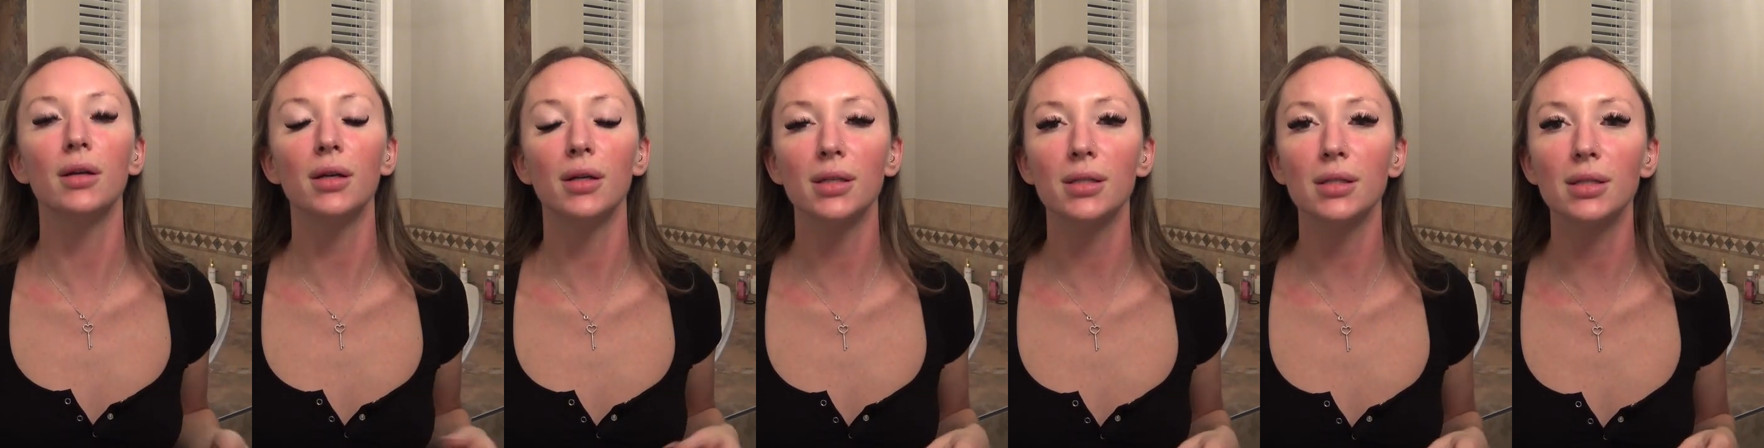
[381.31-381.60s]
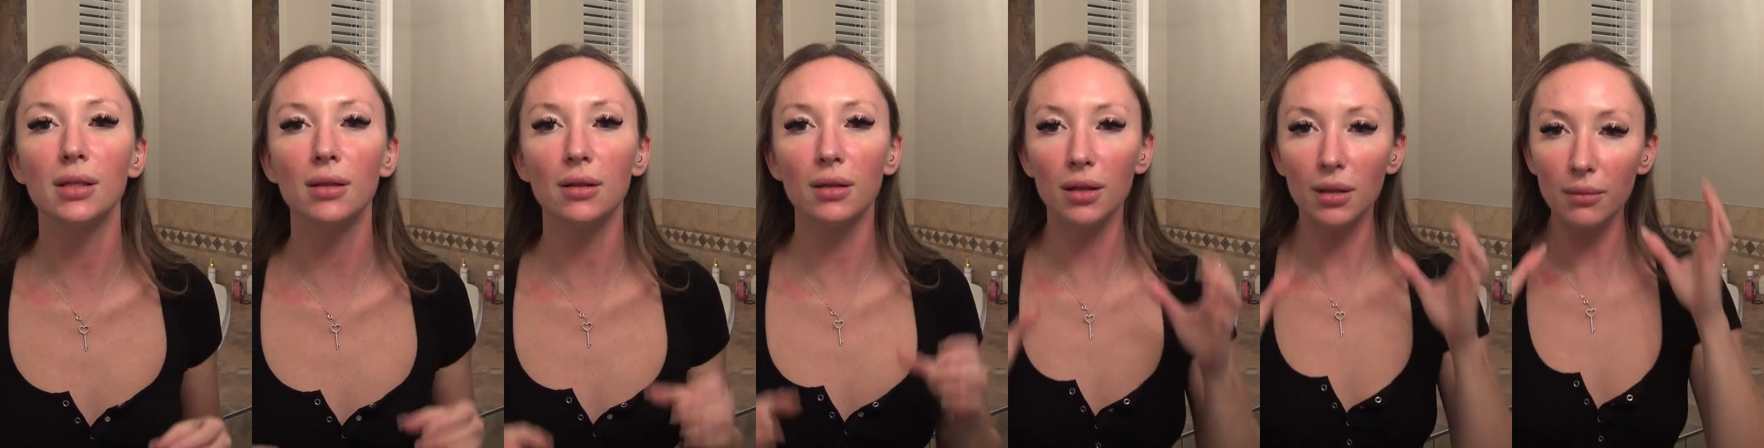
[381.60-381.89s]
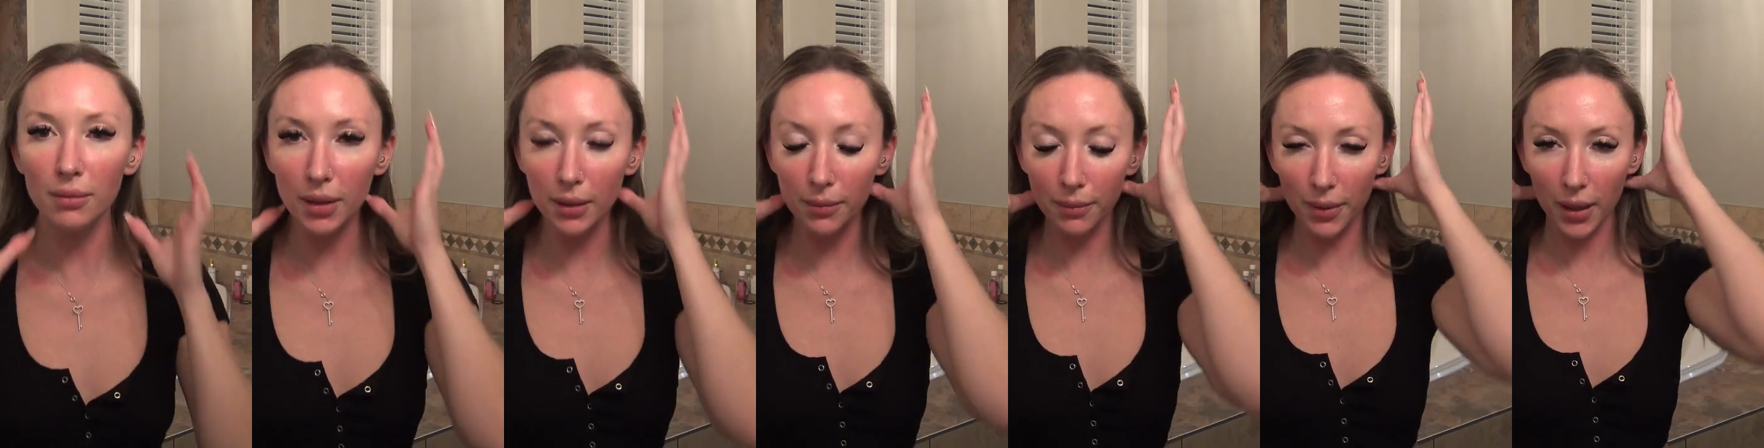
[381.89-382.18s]
is a little
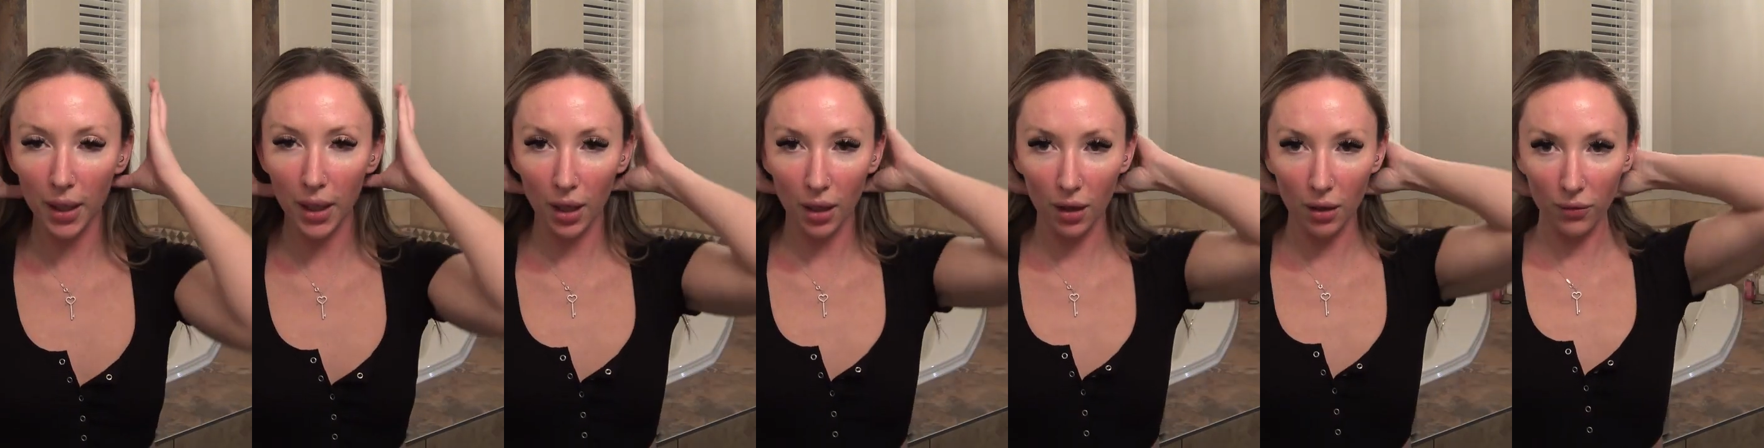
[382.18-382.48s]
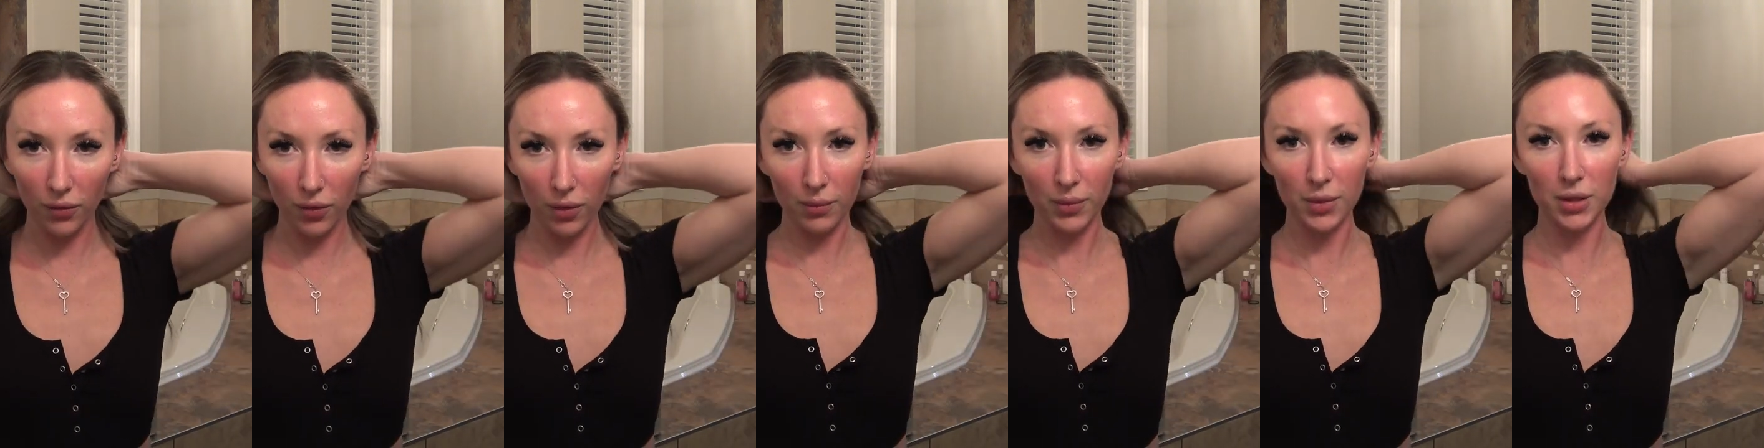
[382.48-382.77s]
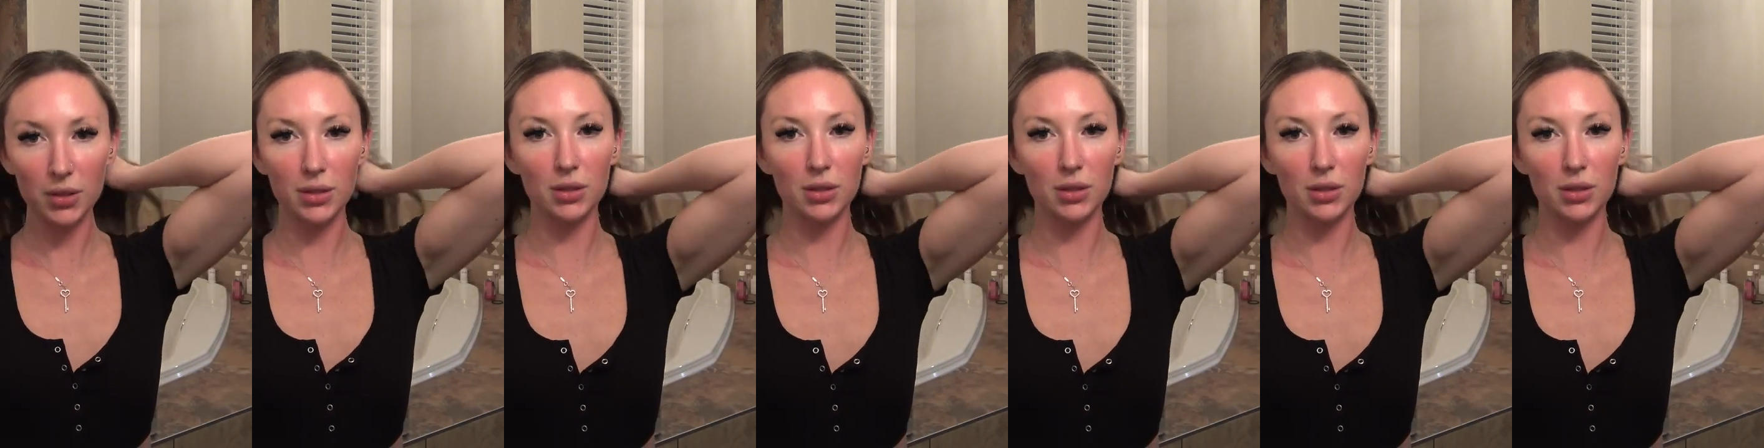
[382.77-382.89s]
bit pink from the